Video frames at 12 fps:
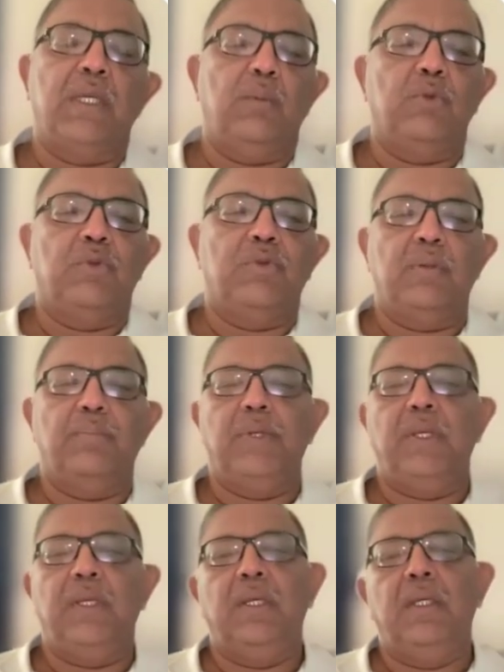
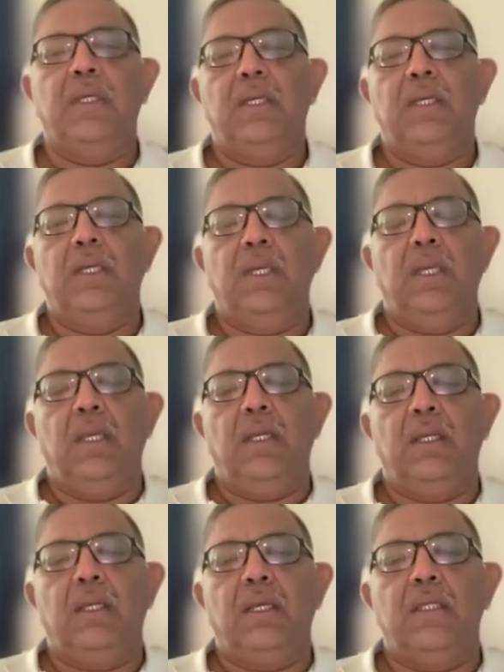chemotherapy
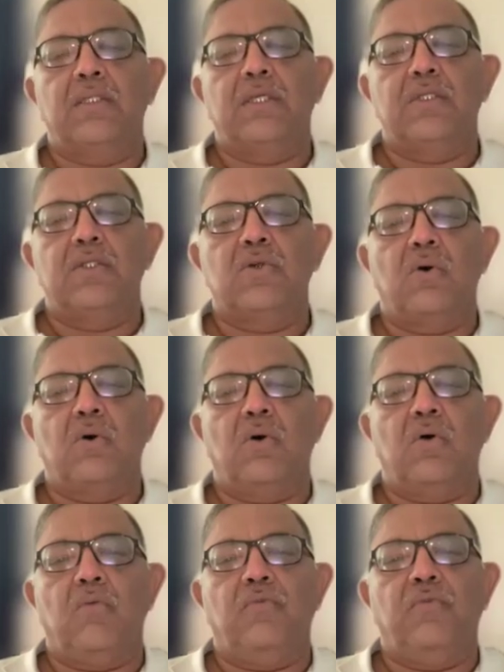in cases
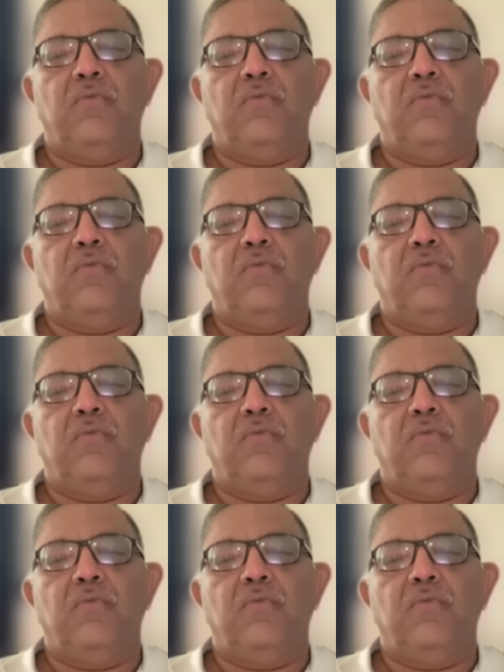of